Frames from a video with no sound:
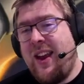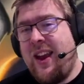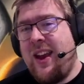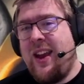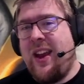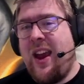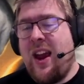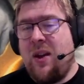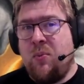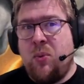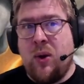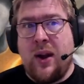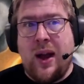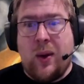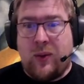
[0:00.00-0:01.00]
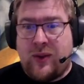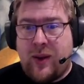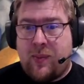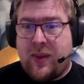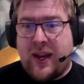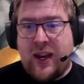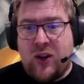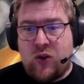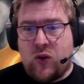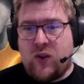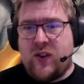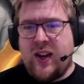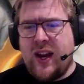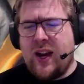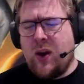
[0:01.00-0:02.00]
and put out something
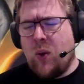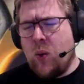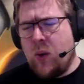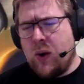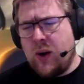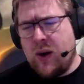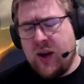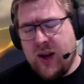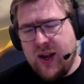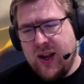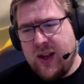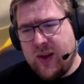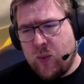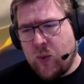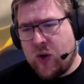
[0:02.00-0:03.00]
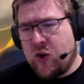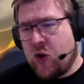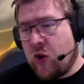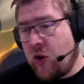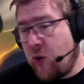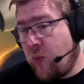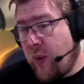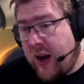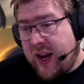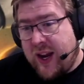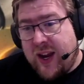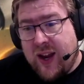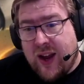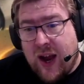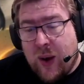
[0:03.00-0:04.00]
interesting, or return a
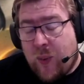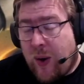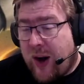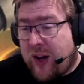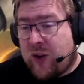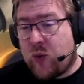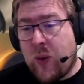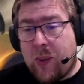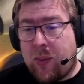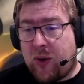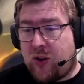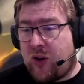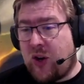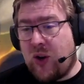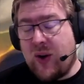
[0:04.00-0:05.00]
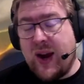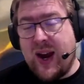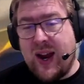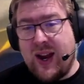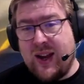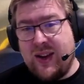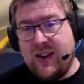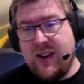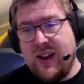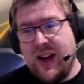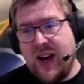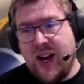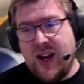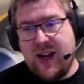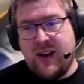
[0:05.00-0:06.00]
ready Ironics Rebel to your hand
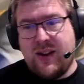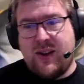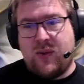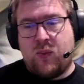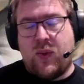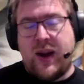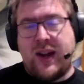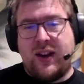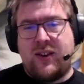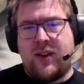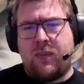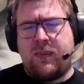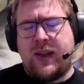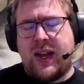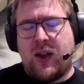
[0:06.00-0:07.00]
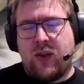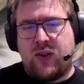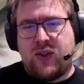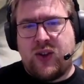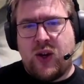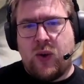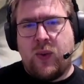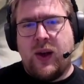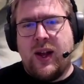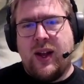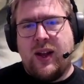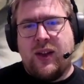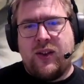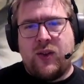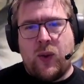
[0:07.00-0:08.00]
and ready something else. So
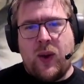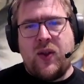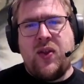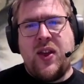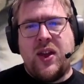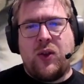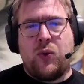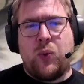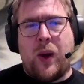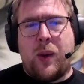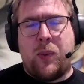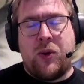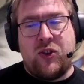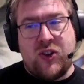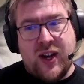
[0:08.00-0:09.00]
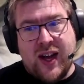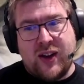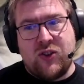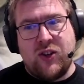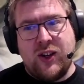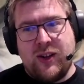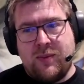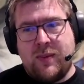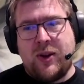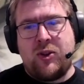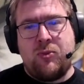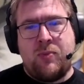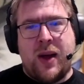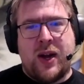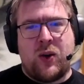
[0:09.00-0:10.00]
I think Swap Widget actually is
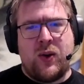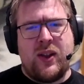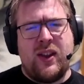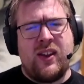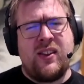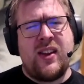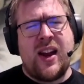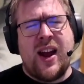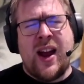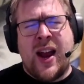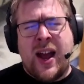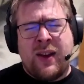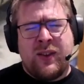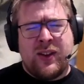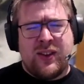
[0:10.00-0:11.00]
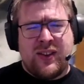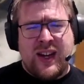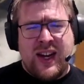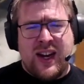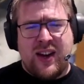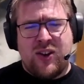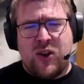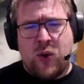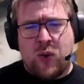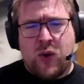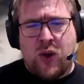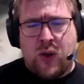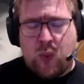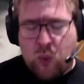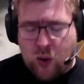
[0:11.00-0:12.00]
much better in this set. I haven't seen it do
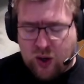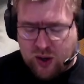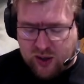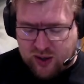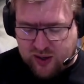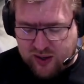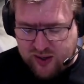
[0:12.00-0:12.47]
good work,